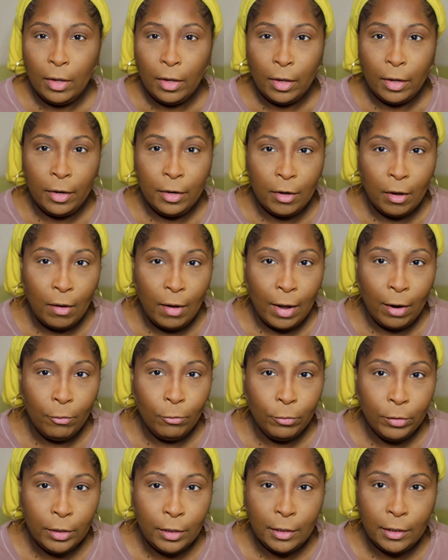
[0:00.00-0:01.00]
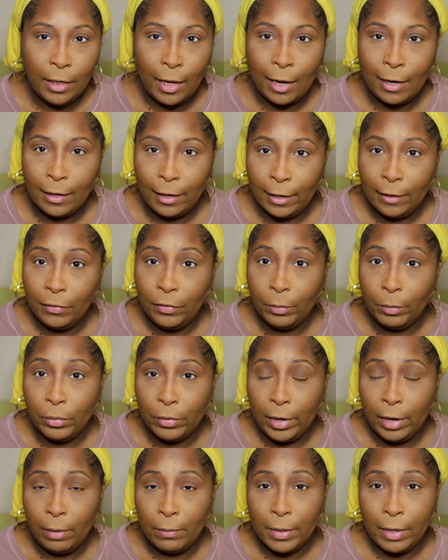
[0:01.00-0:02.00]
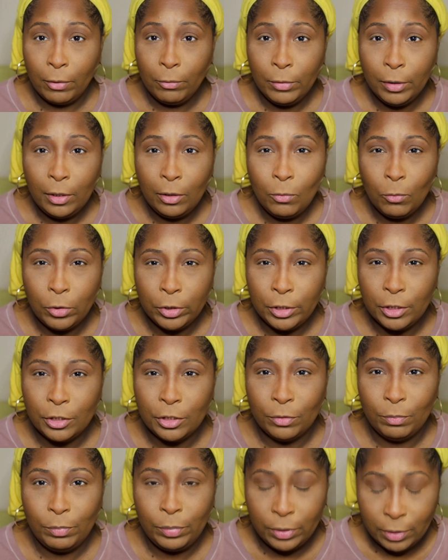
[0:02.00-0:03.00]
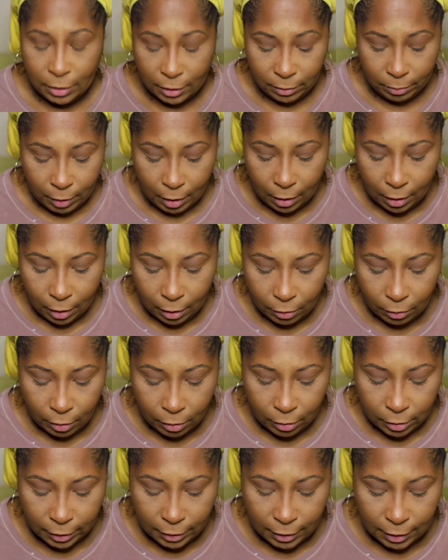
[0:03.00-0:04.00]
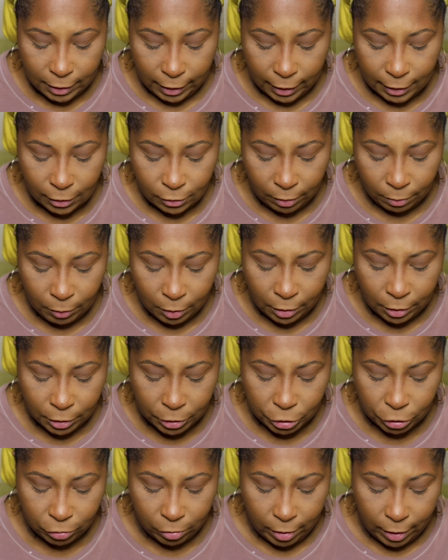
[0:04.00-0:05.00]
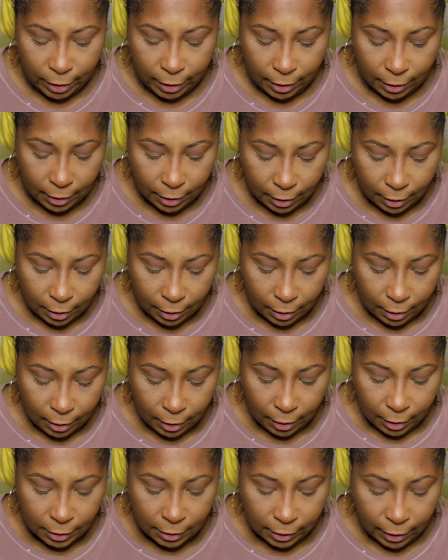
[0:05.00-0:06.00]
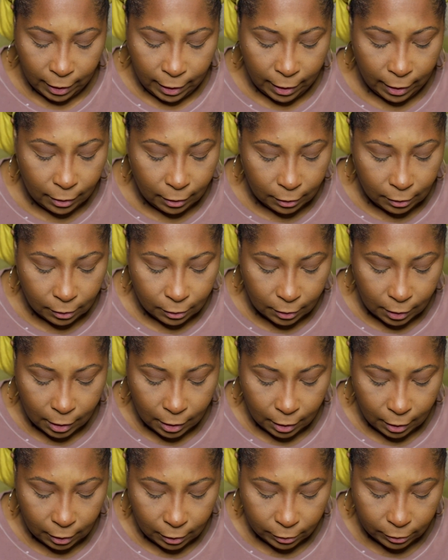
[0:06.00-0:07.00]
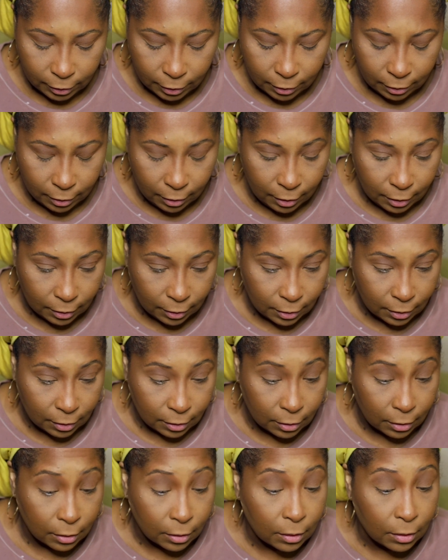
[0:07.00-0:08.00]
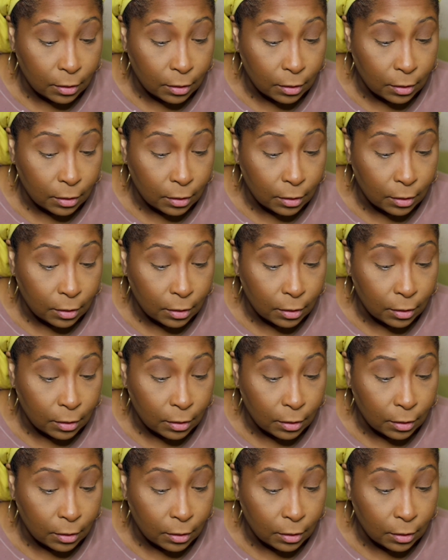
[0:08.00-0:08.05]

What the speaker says: And y'all, I like the brown, but I really wanted to put some color on today. So I'm gonna try to add a little color to this